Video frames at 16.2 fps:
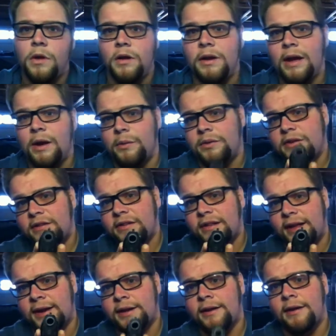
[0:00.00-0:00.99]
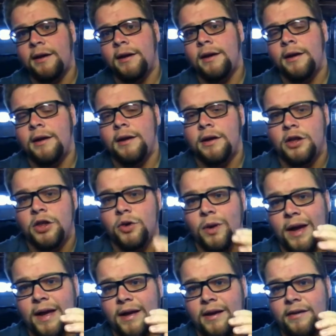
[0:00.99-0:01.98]
Now with this light,
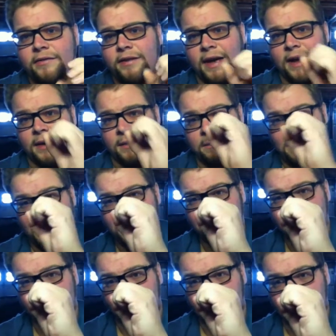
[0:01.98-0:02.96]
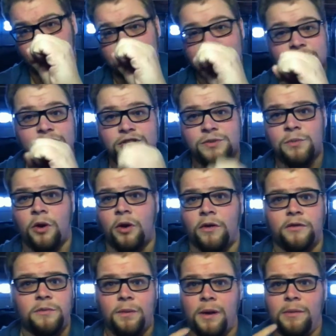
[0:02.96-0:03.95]
you have a main dot, which is small.
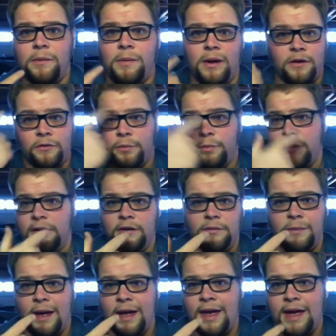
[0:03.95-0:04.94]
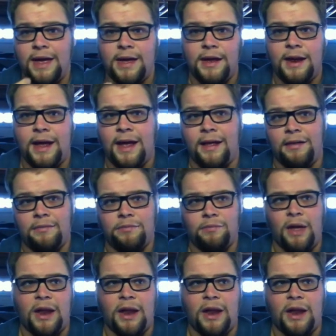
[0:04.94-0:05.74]
It's probably about as big as my head at,